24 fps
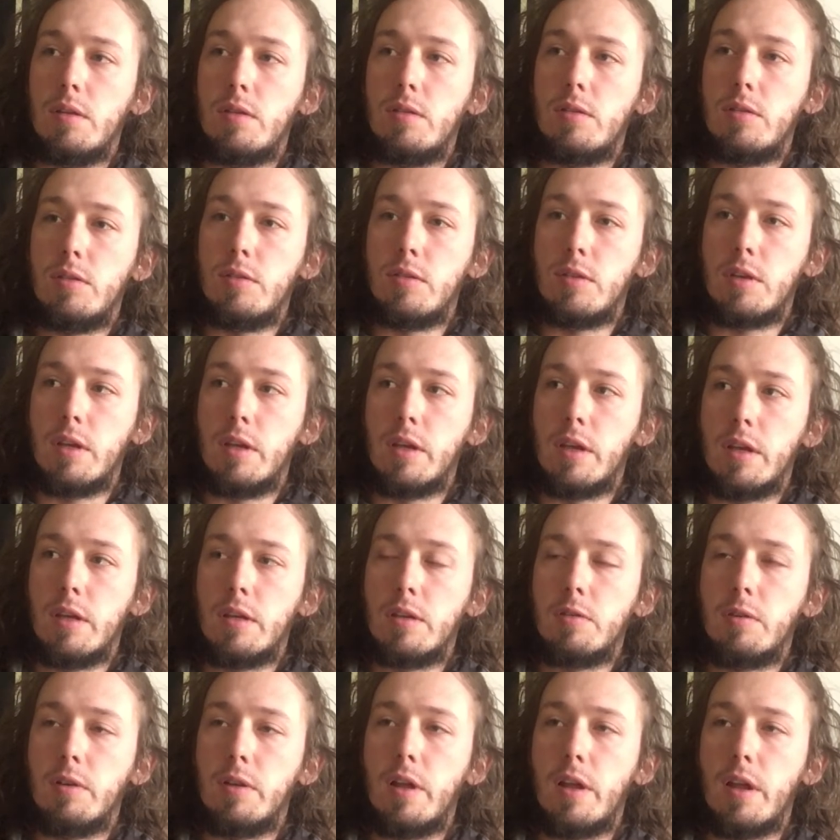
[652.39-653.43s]
this is getting
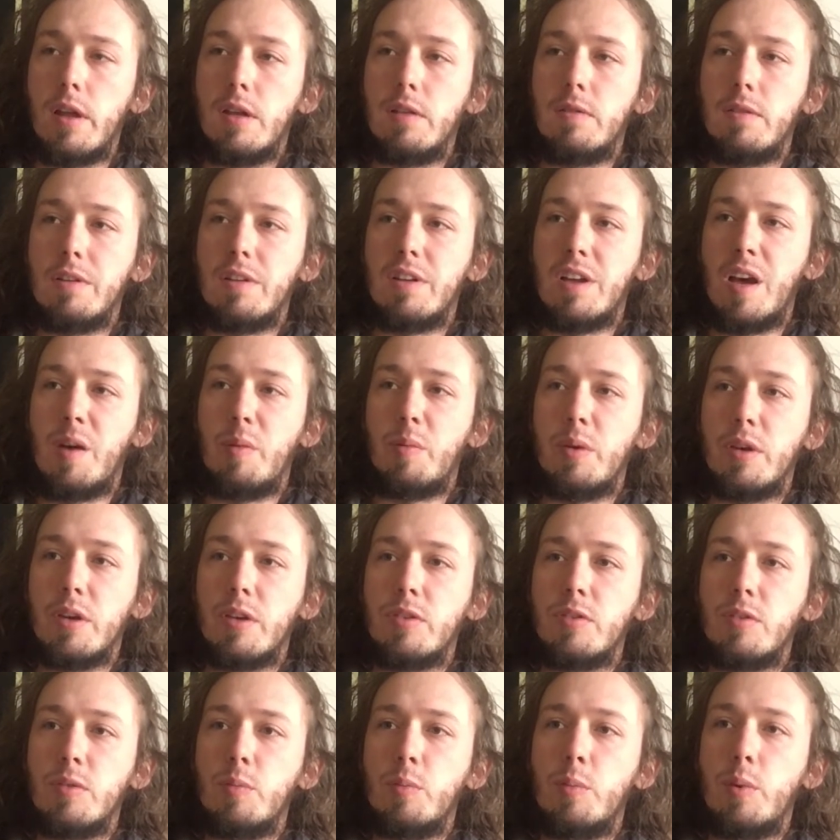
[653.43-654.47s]
into a lot of different
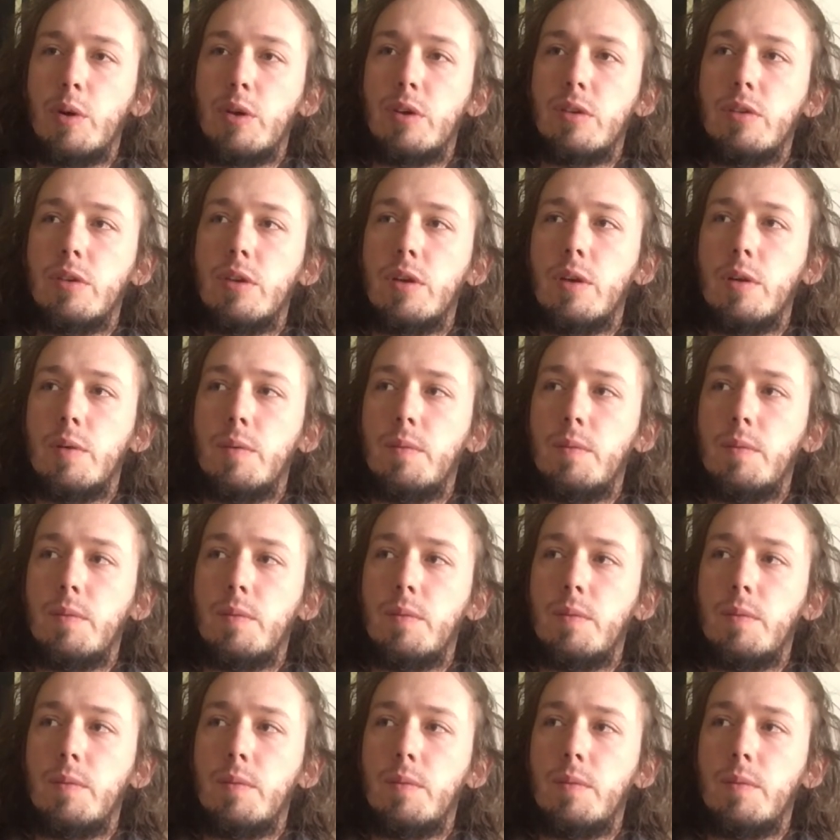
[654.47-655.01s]
topics, but